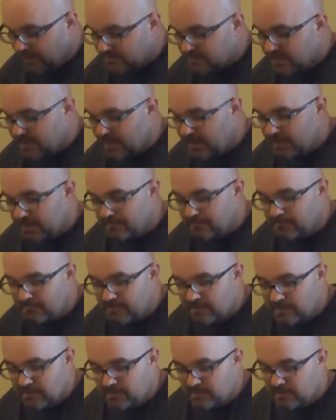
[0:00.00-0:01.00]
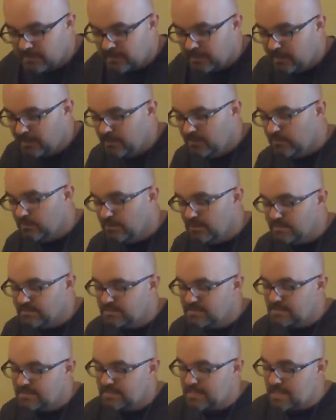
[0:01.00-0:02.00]
his hand, and it
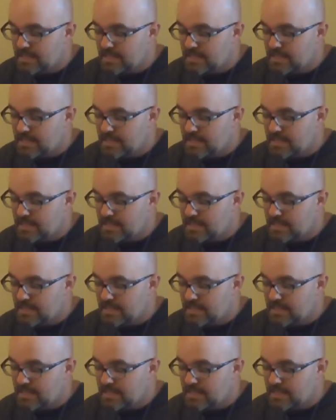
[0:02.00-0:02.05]
was